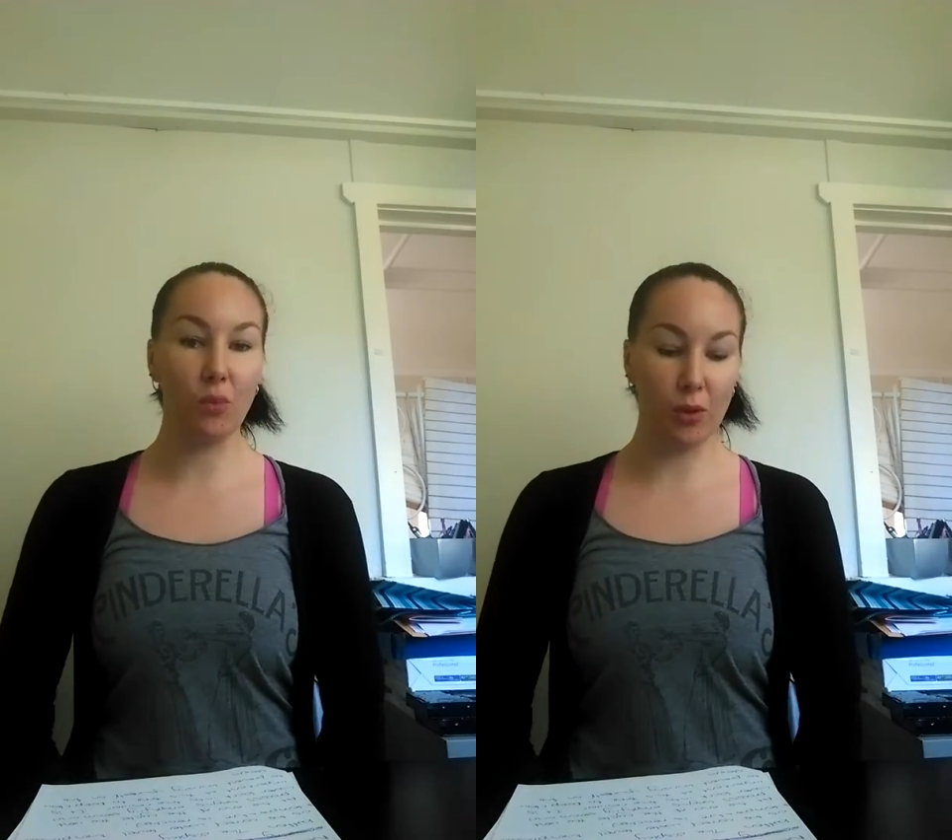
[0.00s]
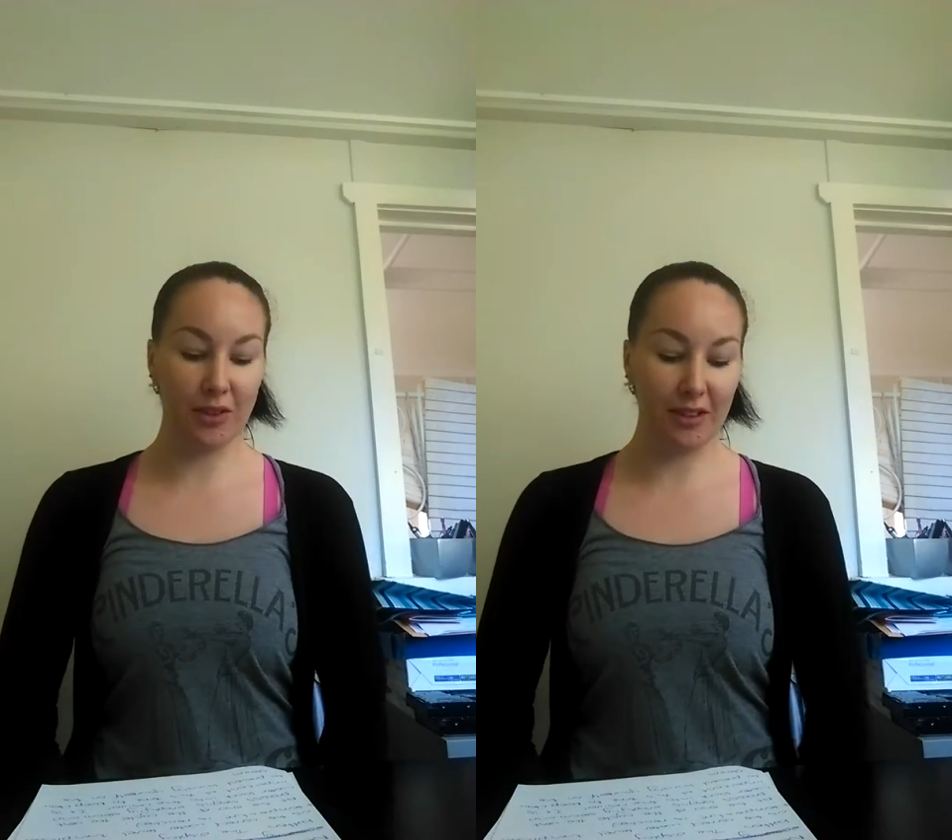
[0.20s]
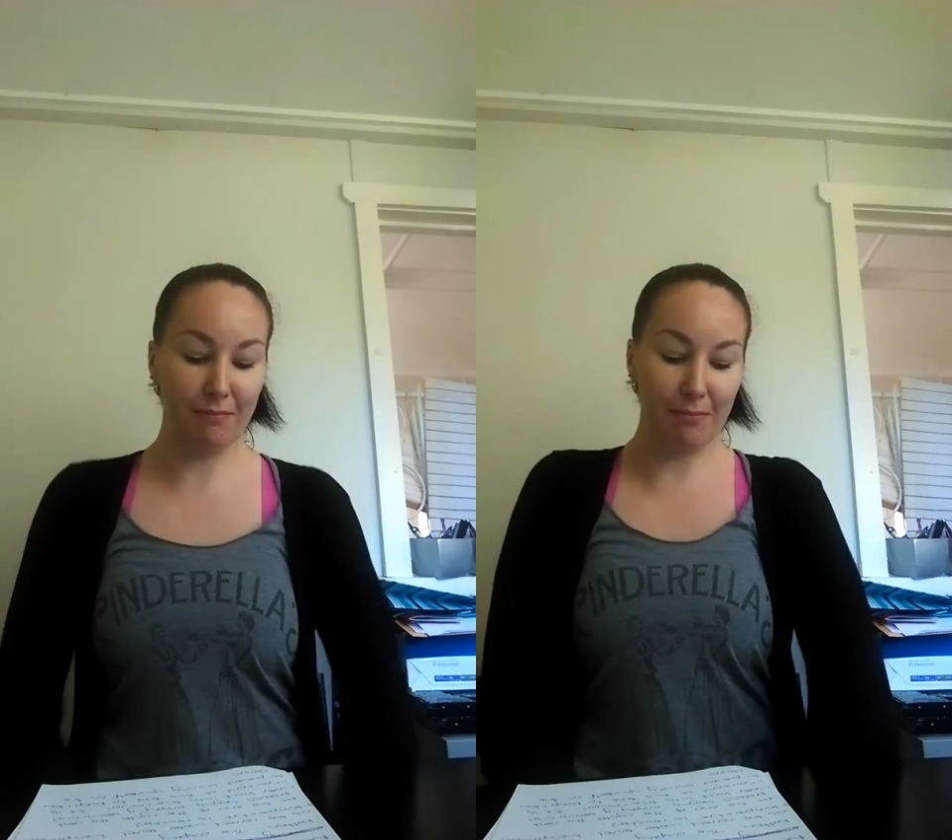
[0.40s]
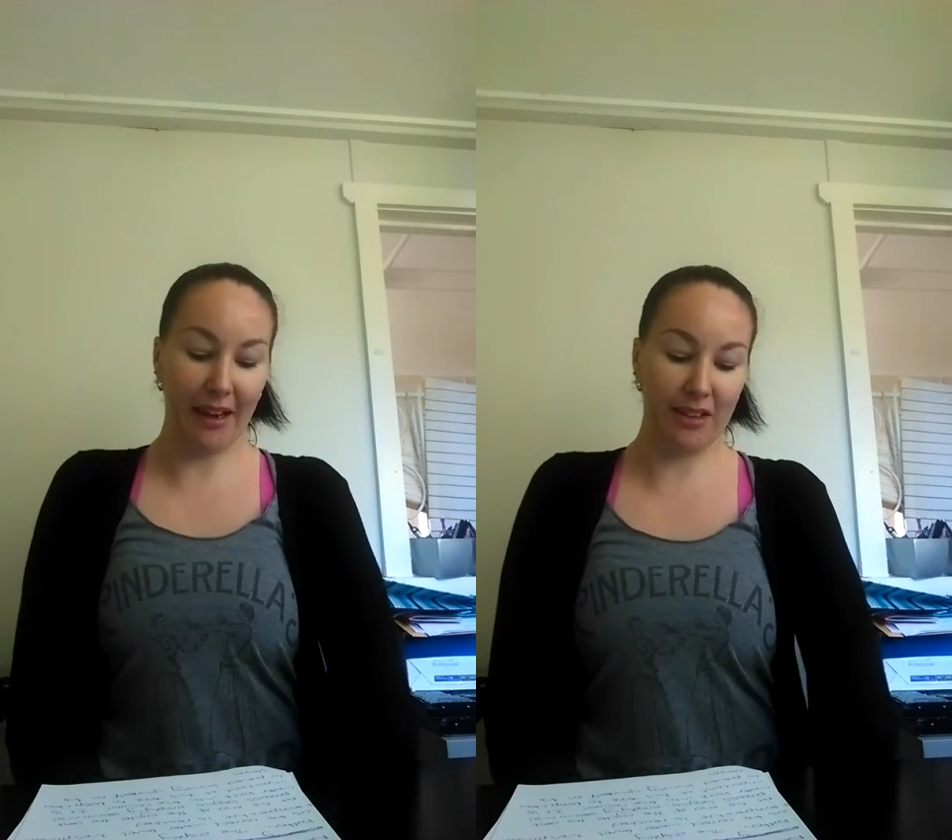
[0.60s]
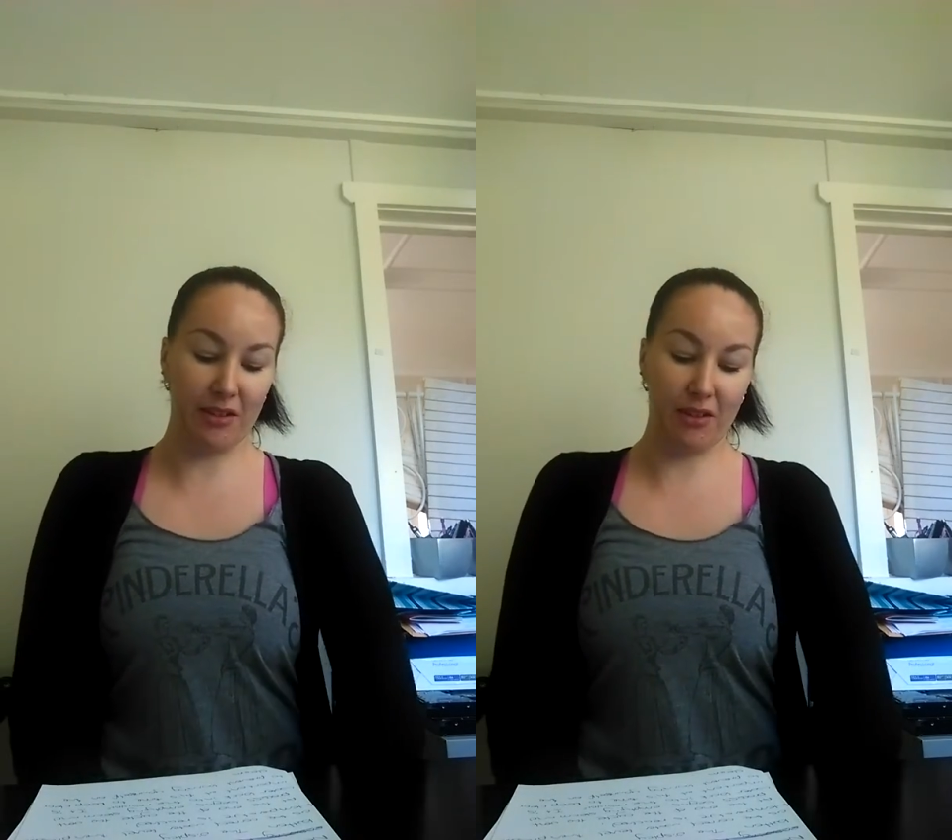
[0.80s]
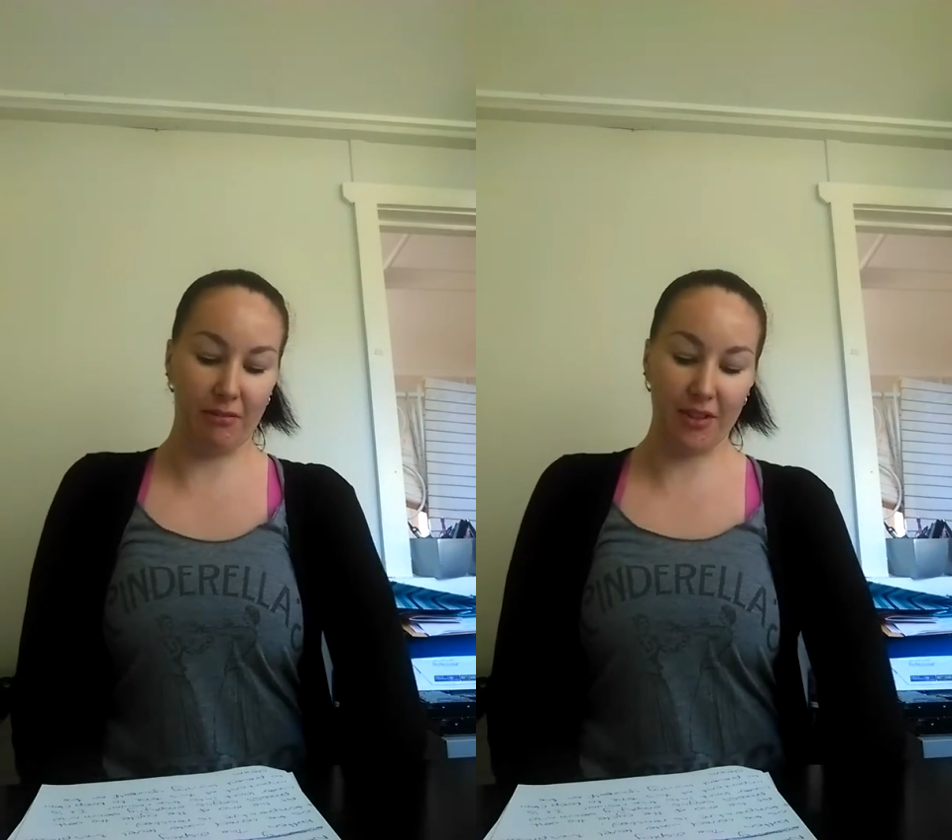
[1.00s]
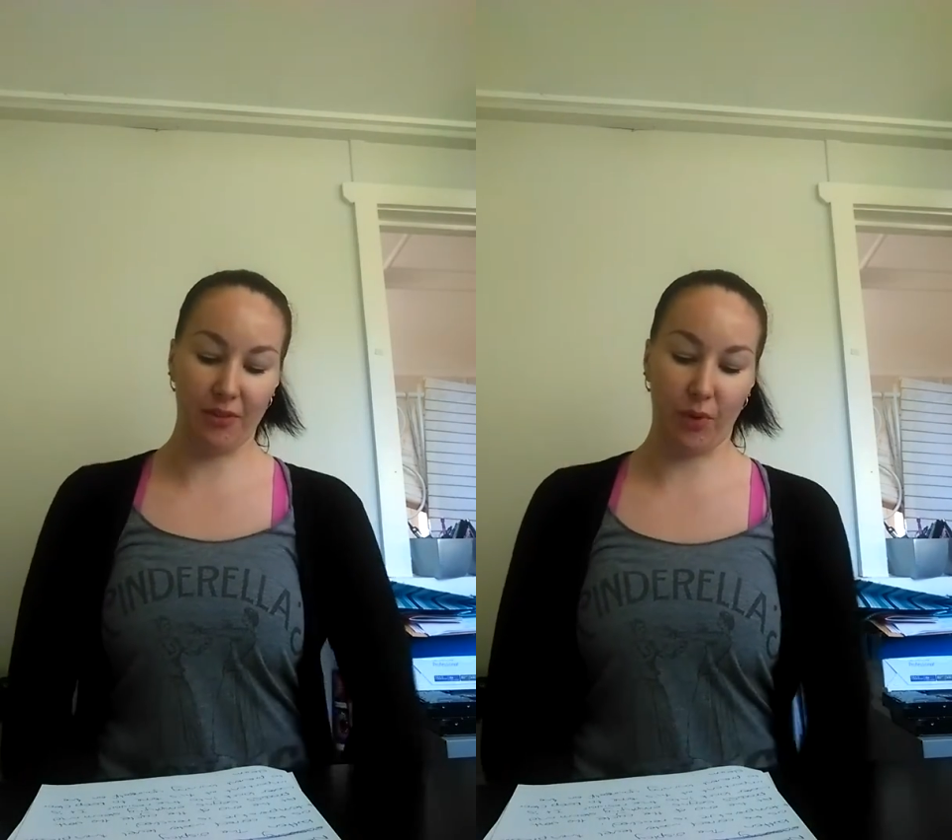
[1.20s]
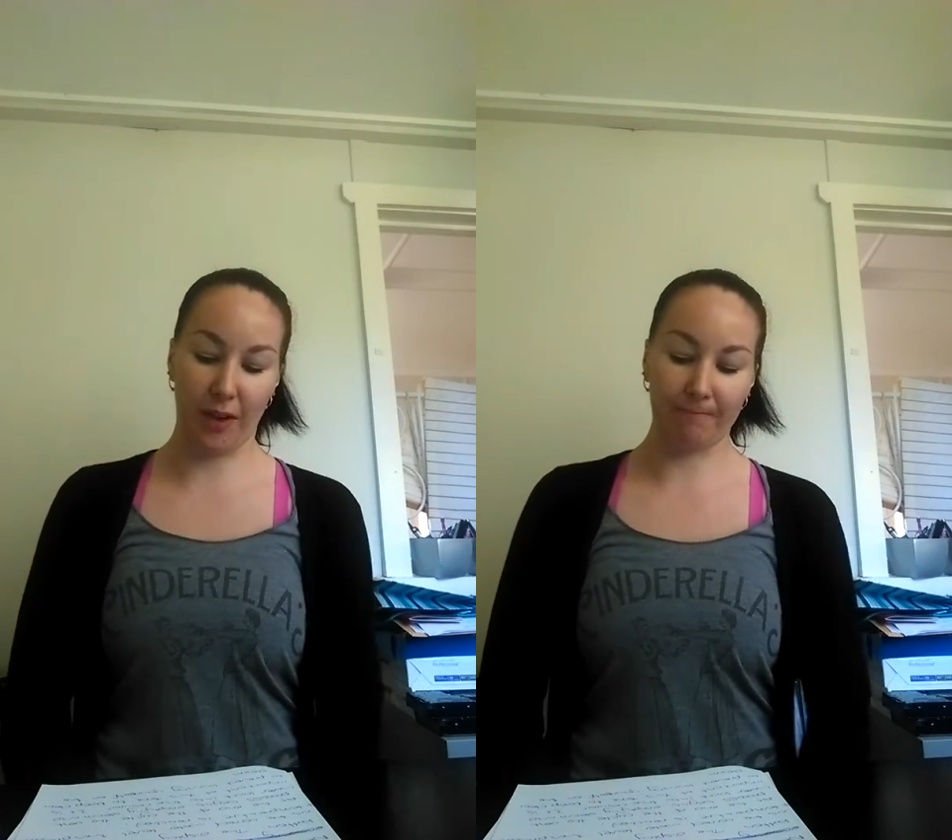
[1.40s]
water back into the reservoir.